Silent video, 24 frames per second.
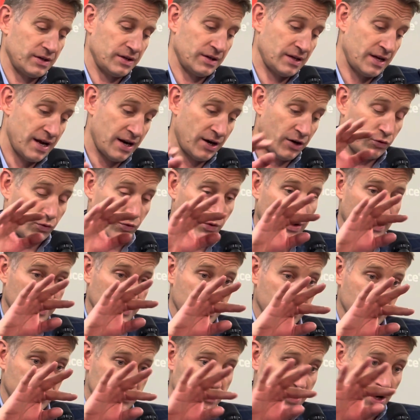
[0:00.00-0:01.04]
he had a really
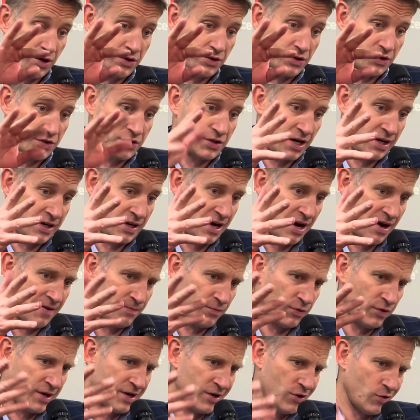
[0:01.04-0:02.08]
good start to the second half,
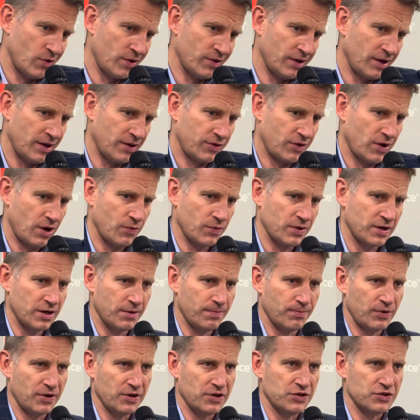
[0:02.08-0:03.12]
Marino, and I thought we did
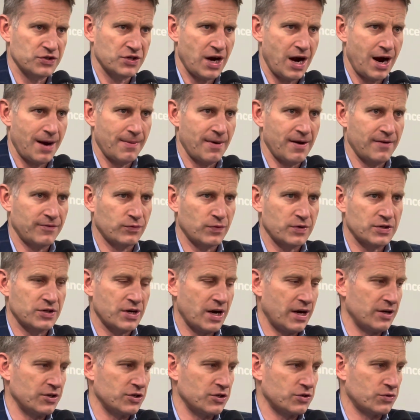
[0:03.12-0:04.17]
a pretty good job after we kind
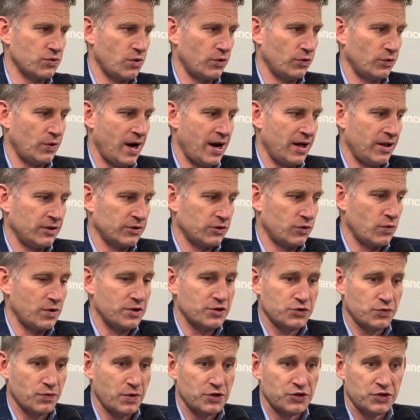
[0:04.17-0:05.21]
of just told Ryland quit
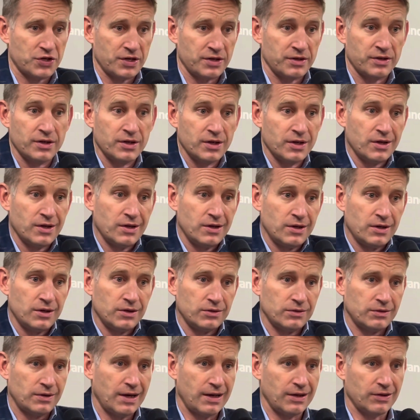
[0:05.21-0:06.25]
switching.
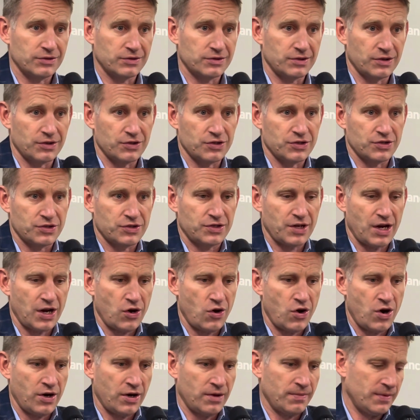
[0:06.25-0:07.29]
Ryland's going to just stay
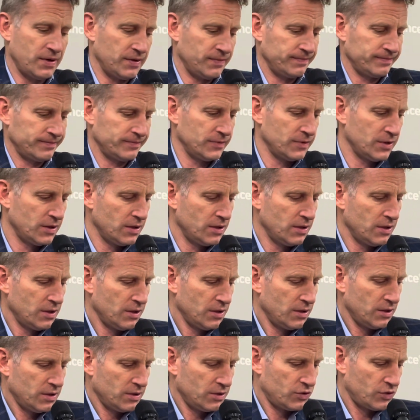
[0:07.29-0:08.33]
on him and
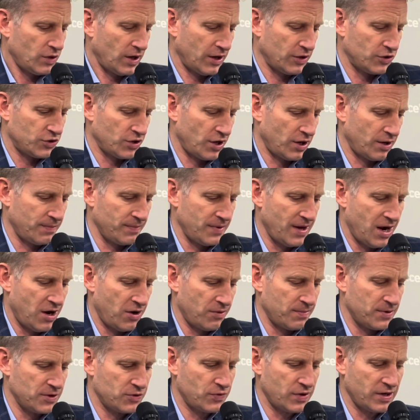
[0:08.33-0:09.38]
try to shut him down
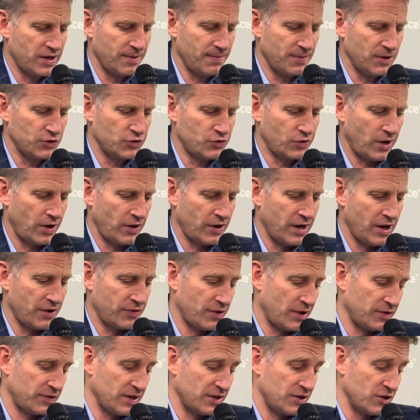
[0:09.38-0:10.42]
between him and Trelly. I
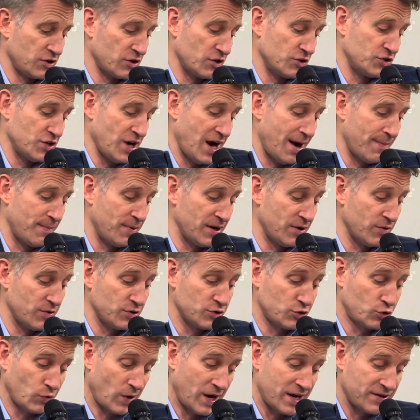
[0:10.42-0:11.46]
thought they did a good job. But it
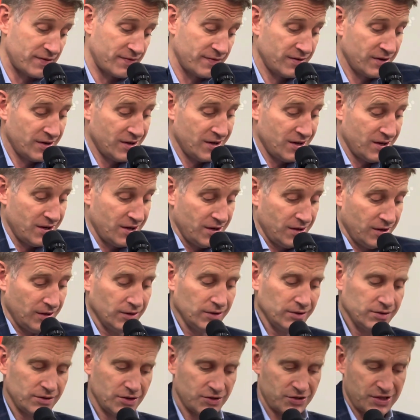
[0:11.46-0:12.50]
was great to
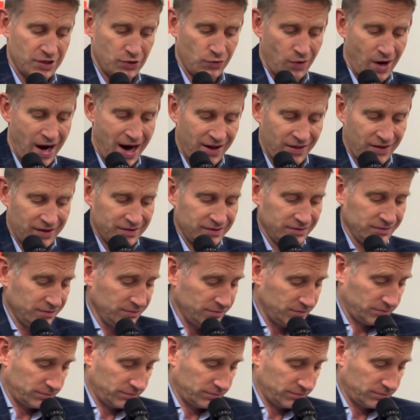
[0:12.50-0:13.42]
see Ryland,